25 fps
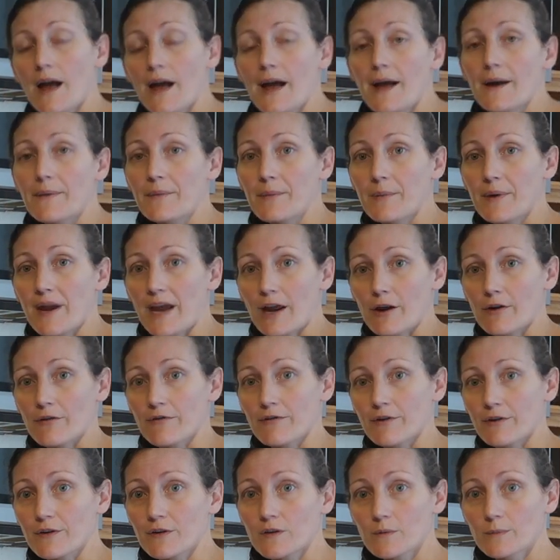um, when we had
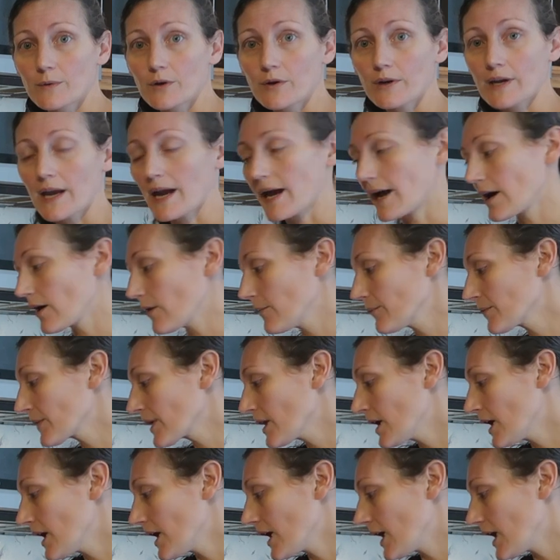our first milk cow.
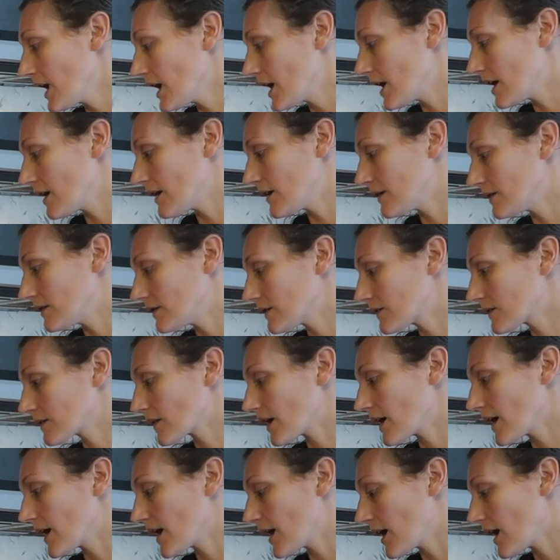And
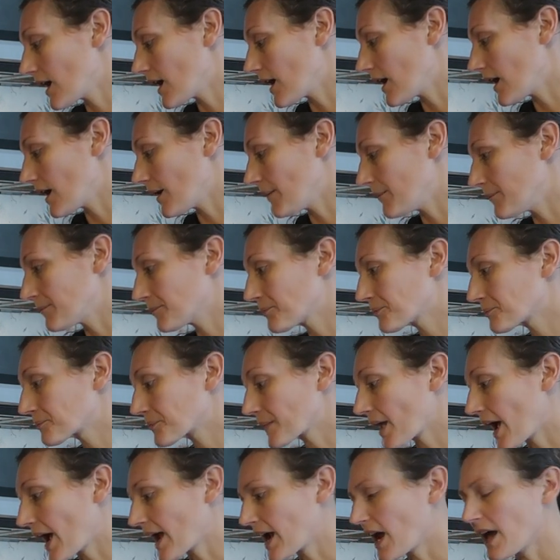um,
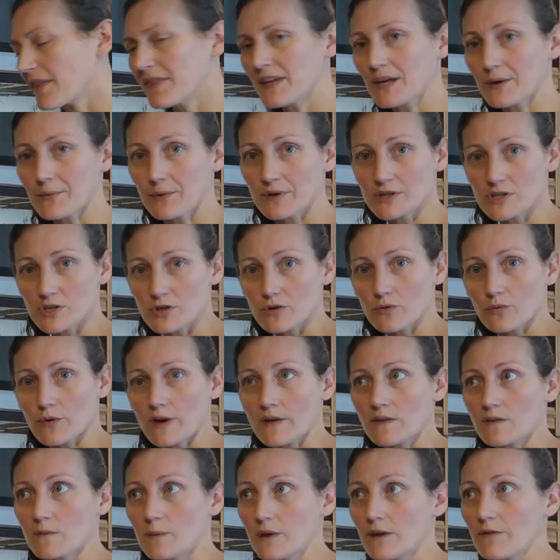I got the original
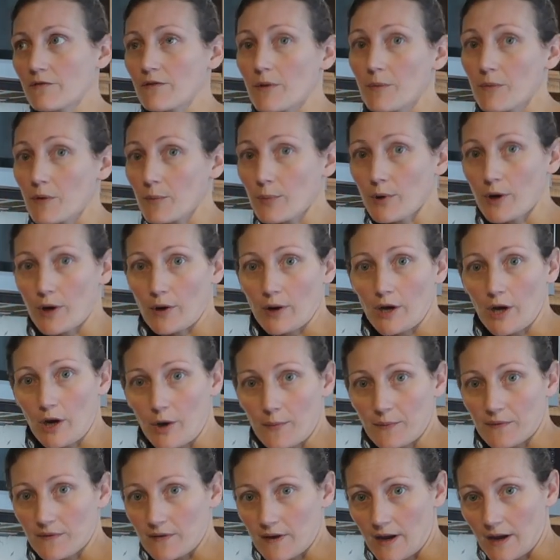recipe from the Prairie
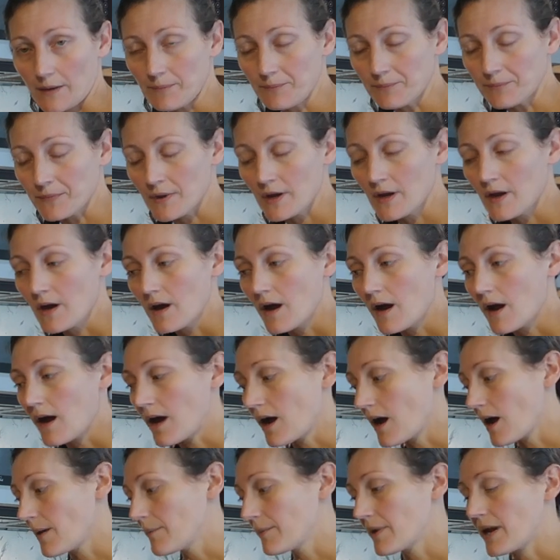Homestead,
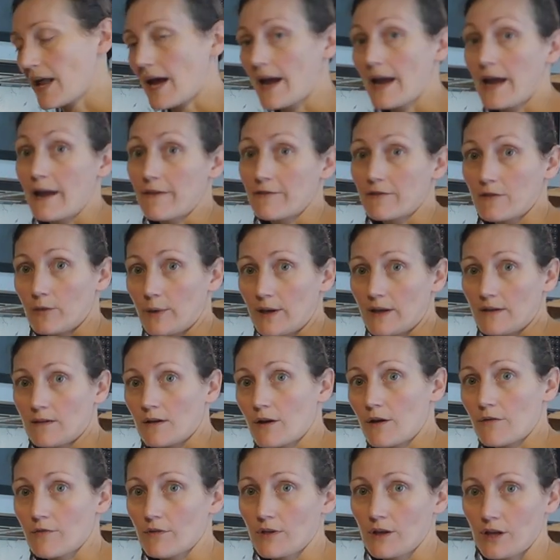um, but I have
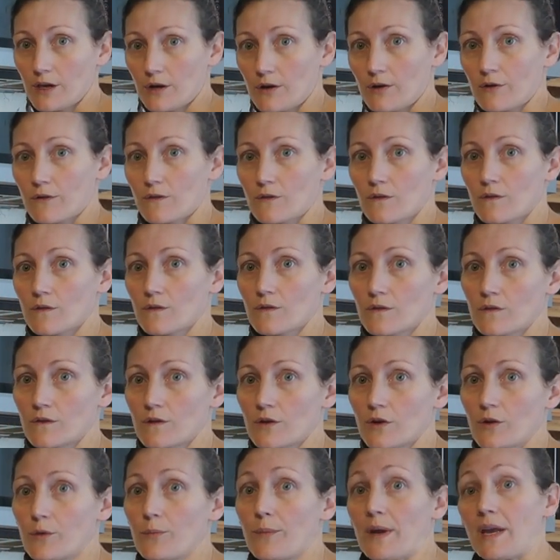tweaked it over the years
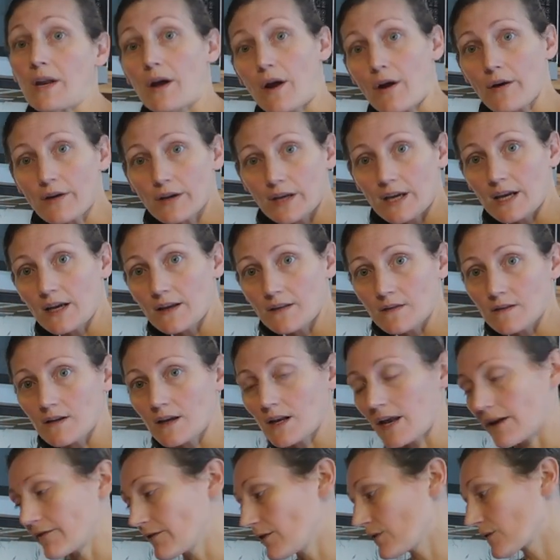to meet our needs,
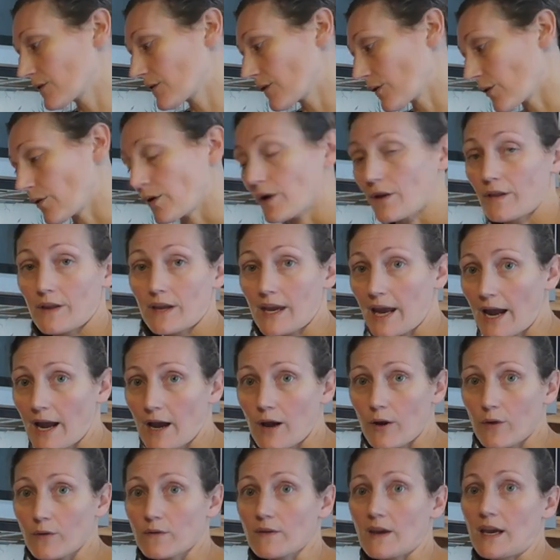and I've used it on the
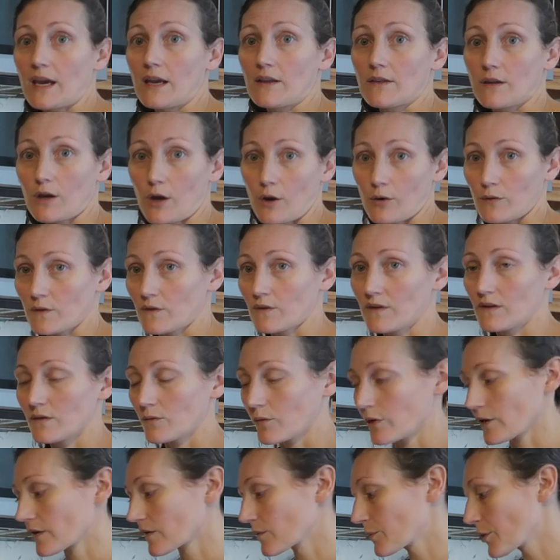cows and the goats, and
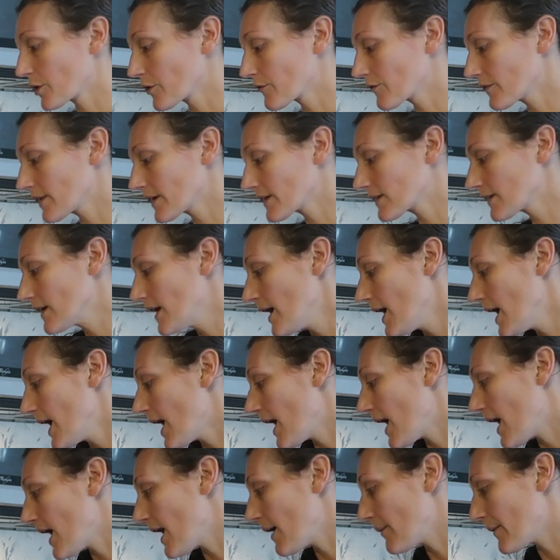it works perfect.
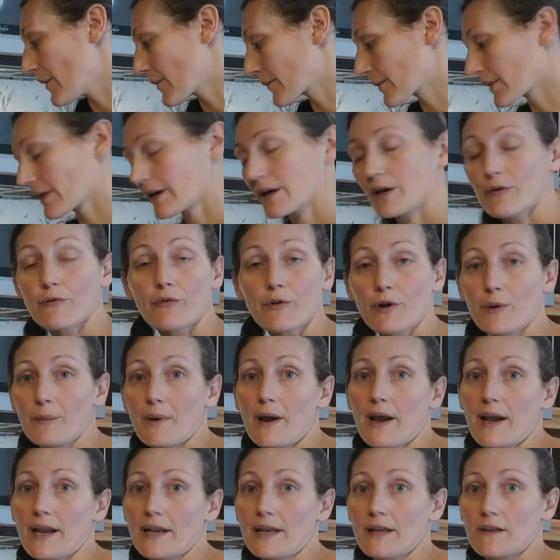Um, a really good friend
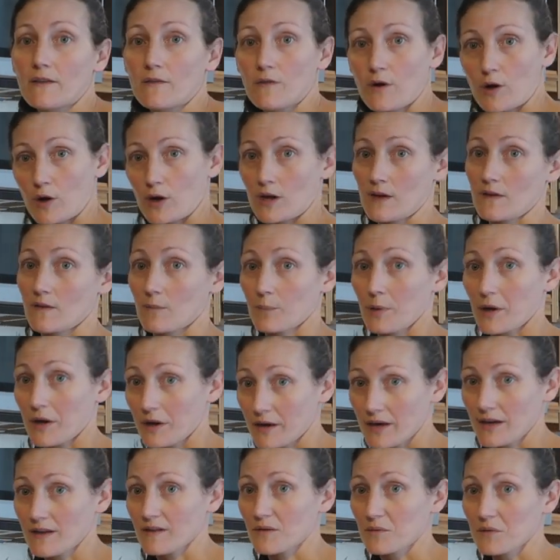of mine is very
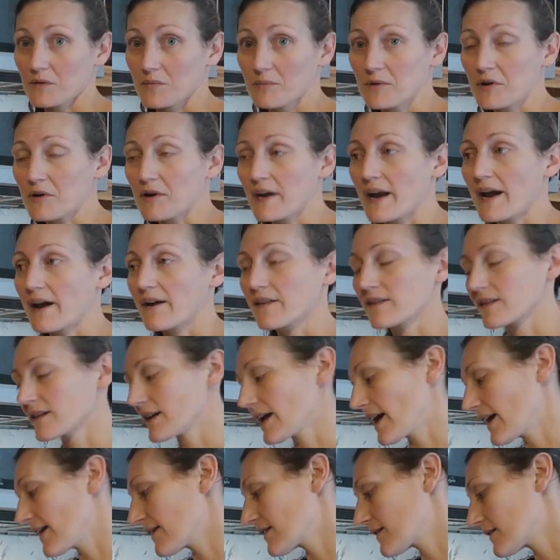experienced with milk cows
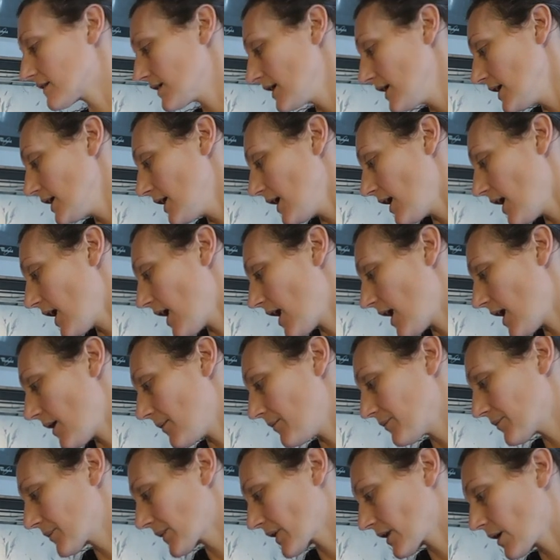and has
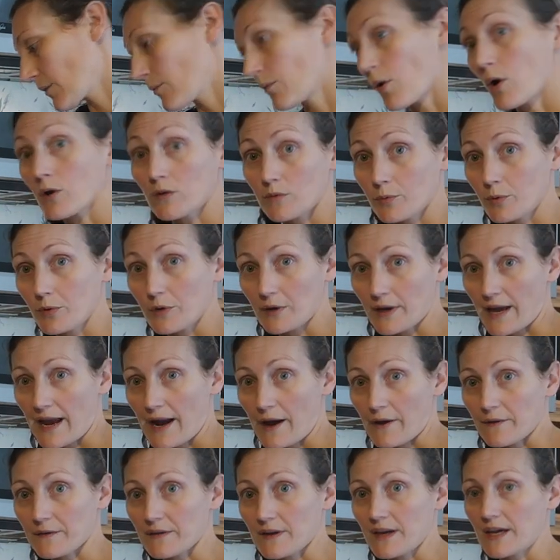um, multiple
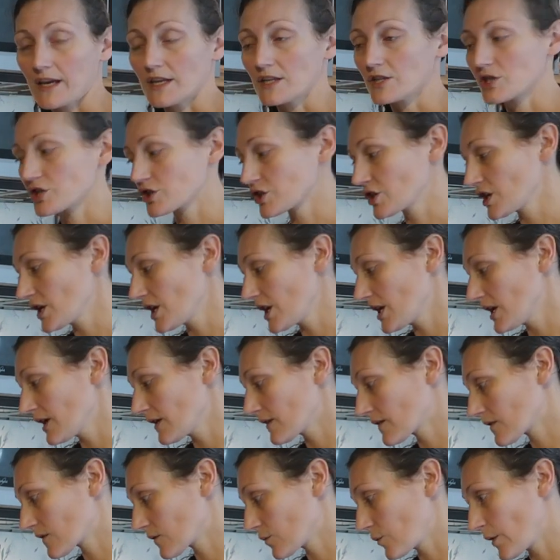cows, and
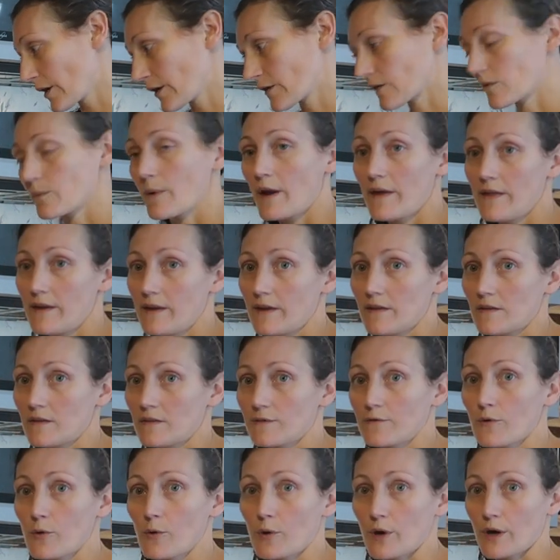she swears by
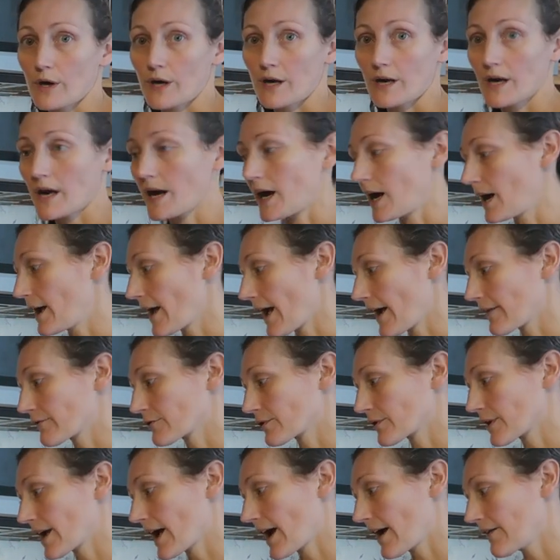this for uh,
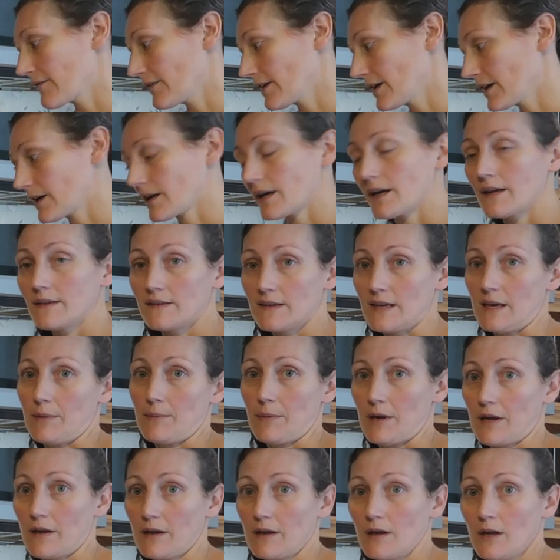after calving
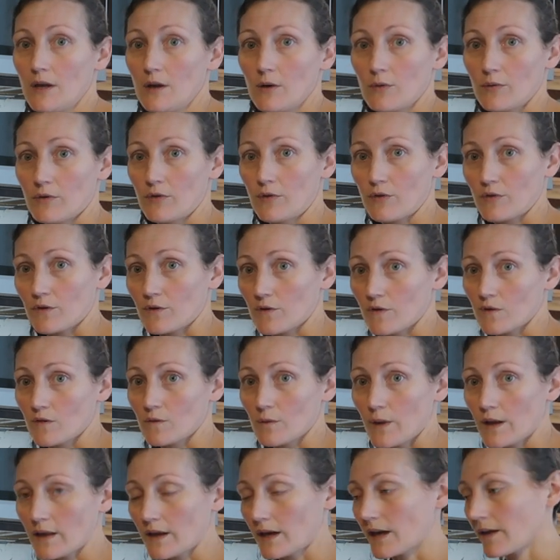edema. When there's the
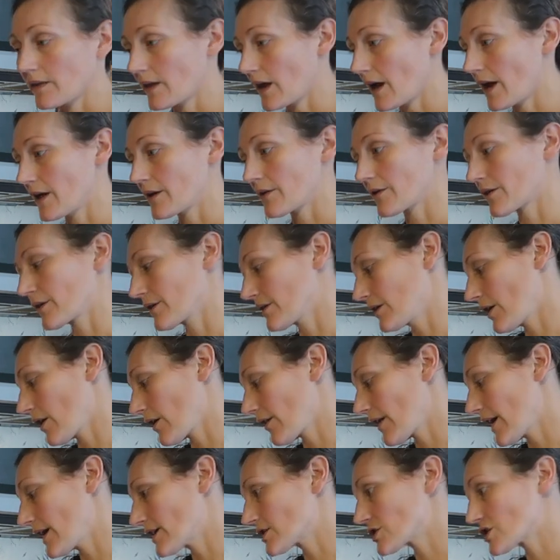swelling in the udder and
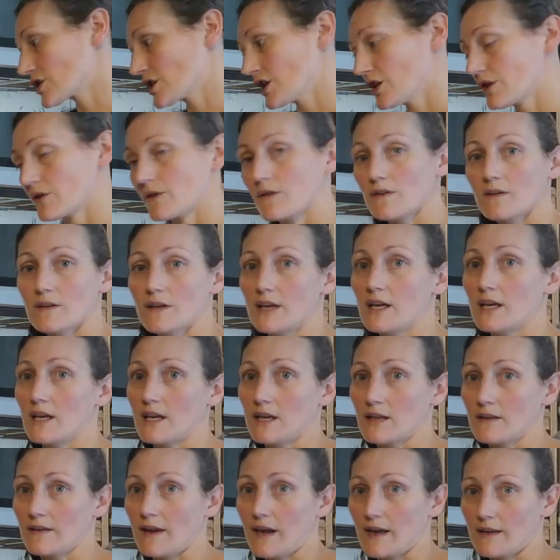all that, she uses it
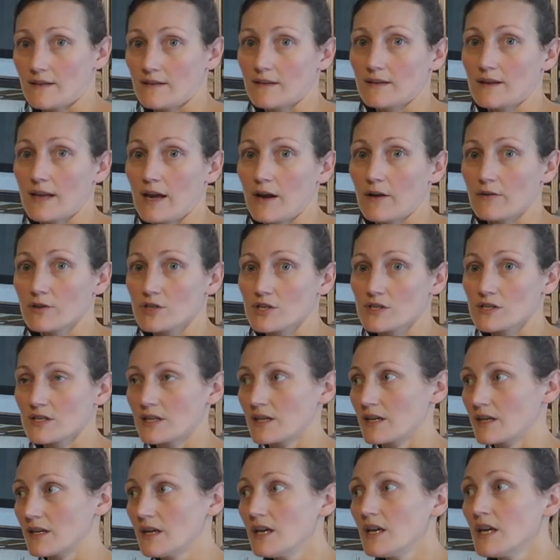and it takes it down. She
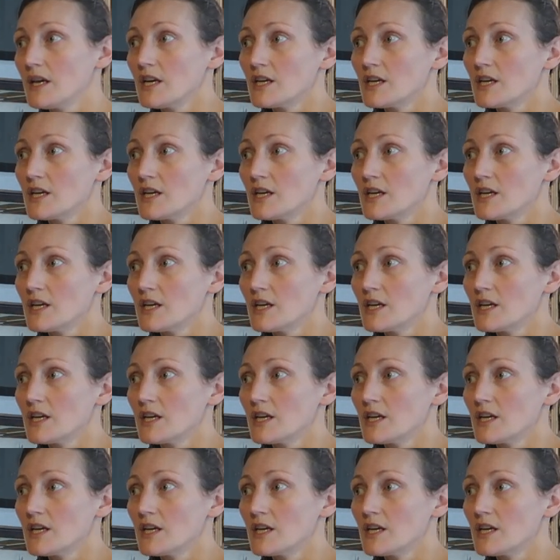said it,